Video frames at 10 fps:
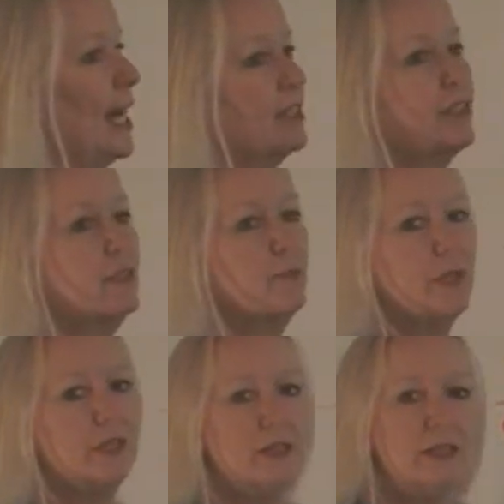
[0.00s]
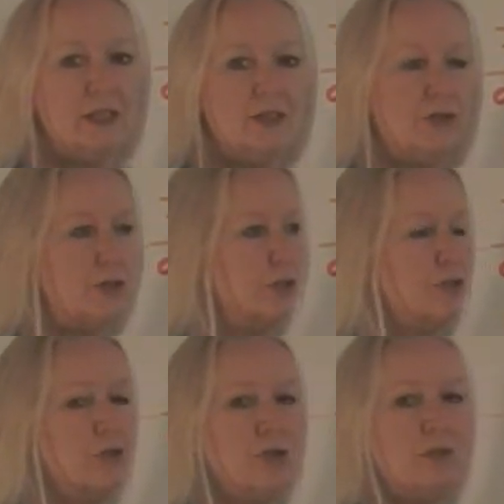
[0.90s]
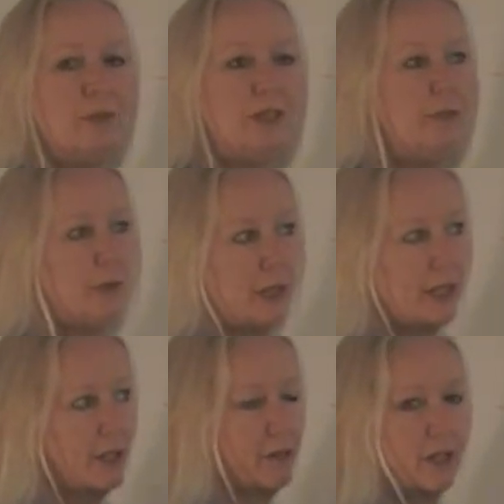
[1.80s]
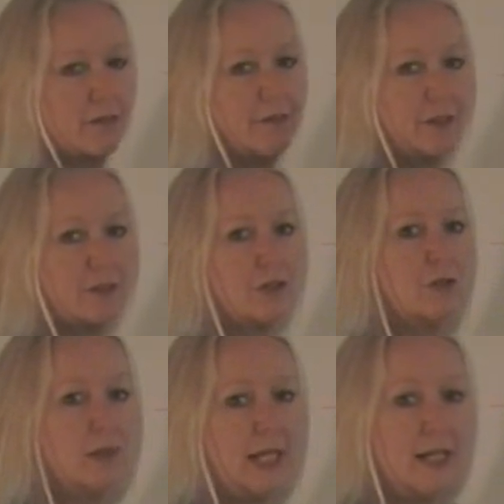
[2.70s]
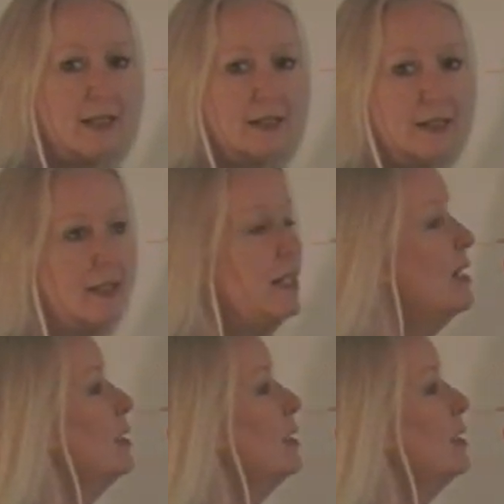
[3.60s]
has the ability to control and manipulate our physical reality.